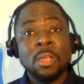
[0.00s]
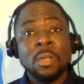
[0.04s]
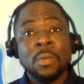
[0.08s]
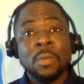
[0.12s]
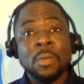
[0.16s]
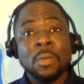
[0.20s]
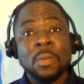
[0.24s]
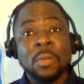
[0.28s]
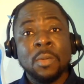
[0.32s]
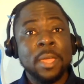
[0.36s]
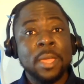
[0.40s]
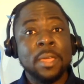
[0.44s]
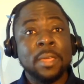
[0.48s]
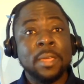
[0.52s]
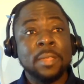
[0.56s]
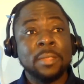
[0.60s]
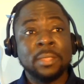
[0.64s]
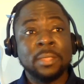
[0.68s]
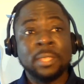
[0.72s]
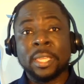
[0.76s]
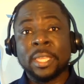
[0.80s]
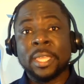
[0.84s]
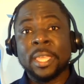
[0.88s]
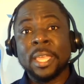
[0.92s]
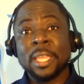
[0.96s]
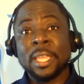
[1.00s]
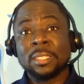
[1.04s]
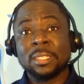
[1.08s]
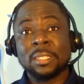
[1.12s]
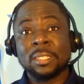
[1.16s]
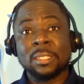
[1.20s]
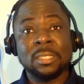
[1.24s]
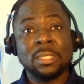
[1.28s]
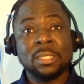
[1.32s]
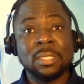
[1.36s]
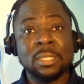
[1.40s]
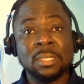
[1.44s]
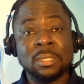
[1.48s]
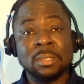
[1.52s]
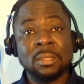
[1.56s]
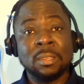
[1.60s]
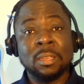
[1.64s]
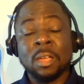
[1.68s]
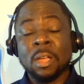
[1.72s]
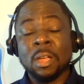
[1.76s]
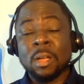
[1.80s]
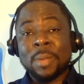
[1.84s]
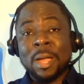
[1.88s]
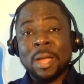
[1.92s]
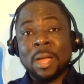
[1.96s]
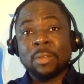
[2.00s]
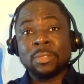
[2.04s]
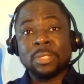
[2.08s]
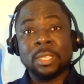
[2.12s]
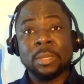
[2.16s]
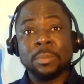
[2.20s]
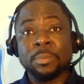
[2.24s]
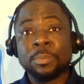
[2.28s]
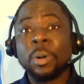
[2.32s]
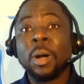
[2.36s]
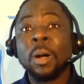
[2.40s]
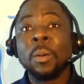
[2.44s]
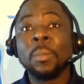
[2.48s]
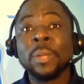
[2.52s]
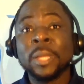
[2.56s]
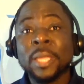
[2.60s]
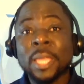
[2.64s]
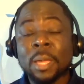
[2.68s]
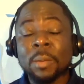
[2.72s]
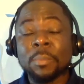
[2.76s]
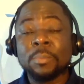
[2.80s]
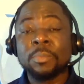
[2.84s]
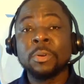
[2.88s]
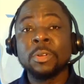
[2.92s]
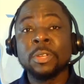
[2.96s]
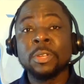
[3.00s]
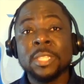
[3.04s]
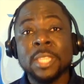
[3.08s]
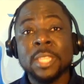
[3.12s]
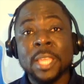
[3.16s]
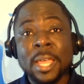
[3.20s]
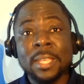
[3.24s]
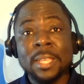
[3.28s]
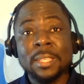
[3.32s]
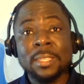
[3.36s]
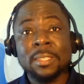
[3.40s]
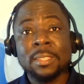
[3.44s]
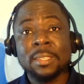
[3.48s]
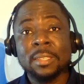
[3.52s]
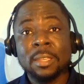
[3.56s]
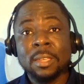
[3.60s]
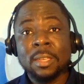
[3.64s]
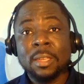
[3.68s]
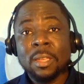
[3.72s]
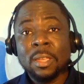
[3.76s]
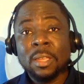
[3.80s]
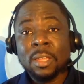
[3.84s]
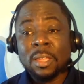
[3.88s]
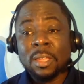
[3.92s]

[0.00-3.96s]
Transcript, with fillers: where they can't come out in public and protest,